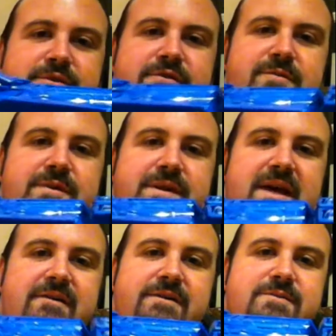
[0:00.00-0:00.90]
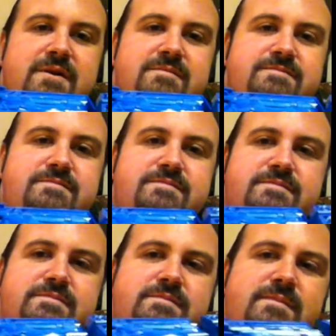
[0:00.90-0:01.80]
move up and down as well.
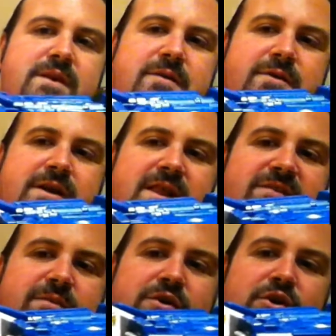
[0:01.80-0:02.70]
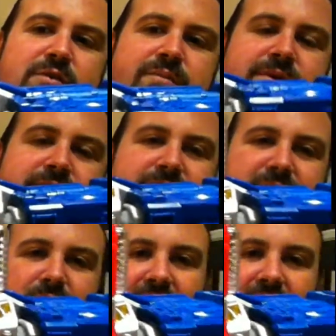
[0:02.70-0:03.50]
I'm going to leave mine up and don't know